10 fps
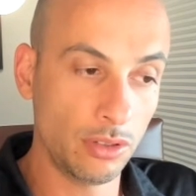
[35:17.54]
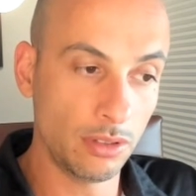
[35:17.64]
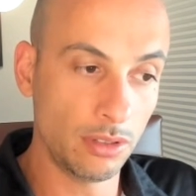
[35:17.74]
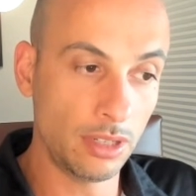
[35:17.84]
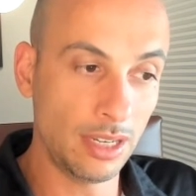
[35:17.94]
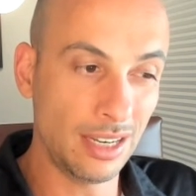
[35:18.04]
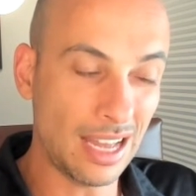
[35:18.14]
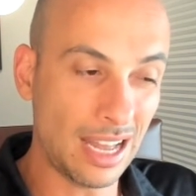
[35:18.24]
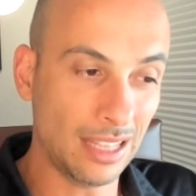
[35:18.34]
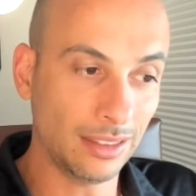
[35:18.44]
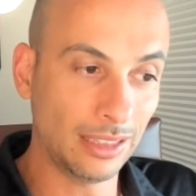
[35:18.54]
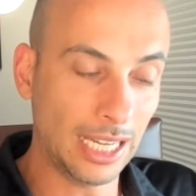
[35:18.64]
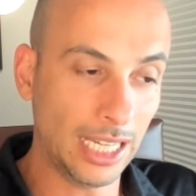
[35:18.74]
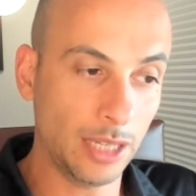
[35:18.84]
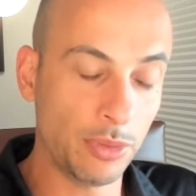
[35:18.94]
not
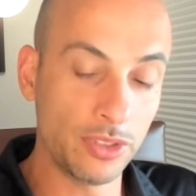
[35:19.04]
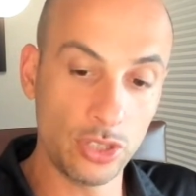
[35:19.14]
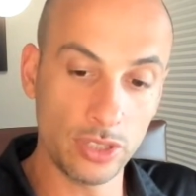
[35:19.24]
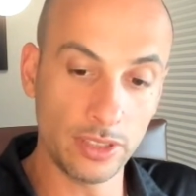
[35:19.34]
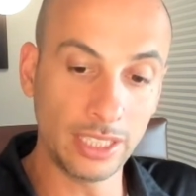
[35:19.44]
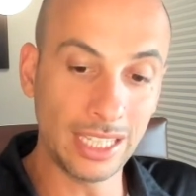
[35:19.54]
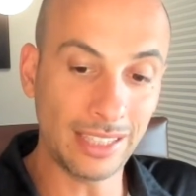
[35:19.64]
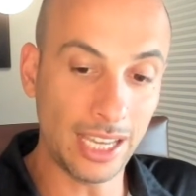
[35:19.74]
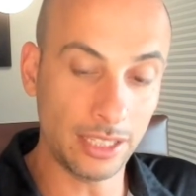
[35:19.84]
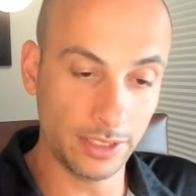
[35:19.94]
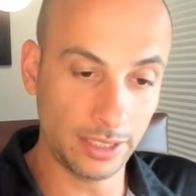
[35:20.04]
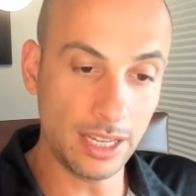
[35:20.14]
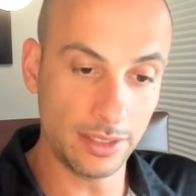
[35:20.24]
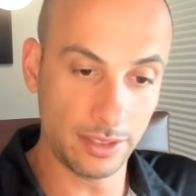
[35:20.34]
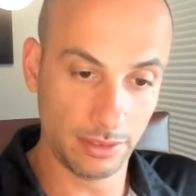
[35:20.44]
like position that get
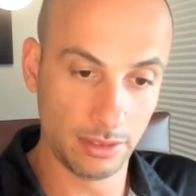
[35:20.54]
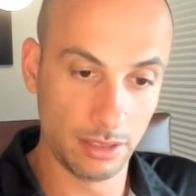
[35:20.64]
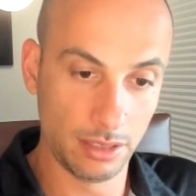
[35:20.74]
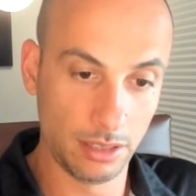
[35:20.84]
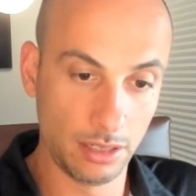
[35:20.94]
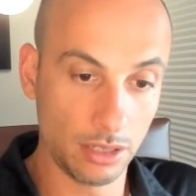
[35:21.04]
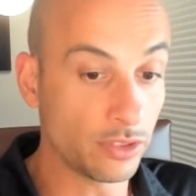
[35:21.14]
advertised because